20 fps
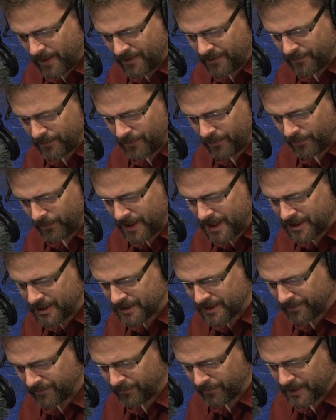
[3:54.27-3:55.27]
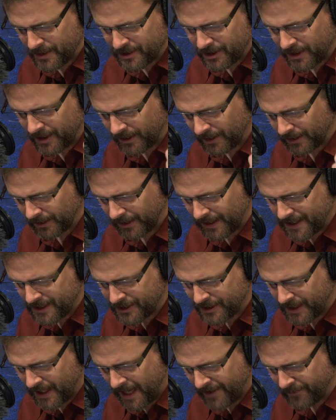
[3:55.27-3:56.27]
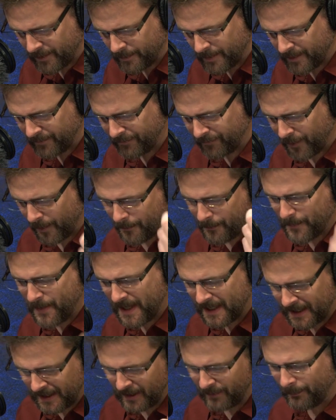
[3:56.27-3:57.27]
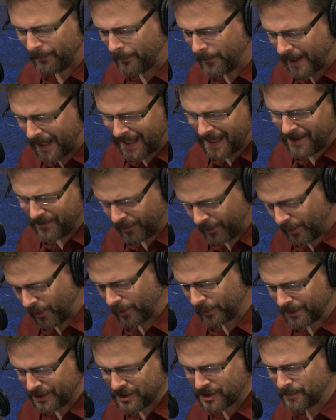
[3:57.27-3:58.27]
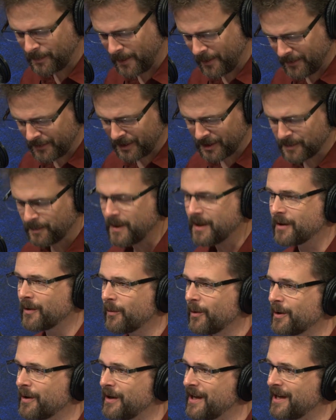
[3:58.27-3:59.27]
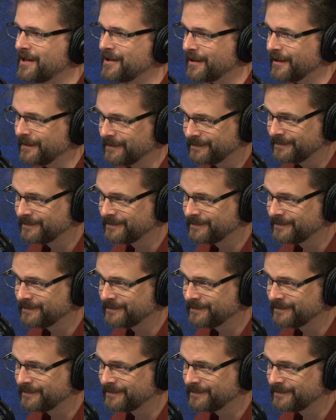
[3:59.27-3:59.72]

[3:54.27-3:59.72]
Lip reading: they went through the regions of Phrygia and Galatia, having been forbidden by the Holy Spirit to speak the word in Asia.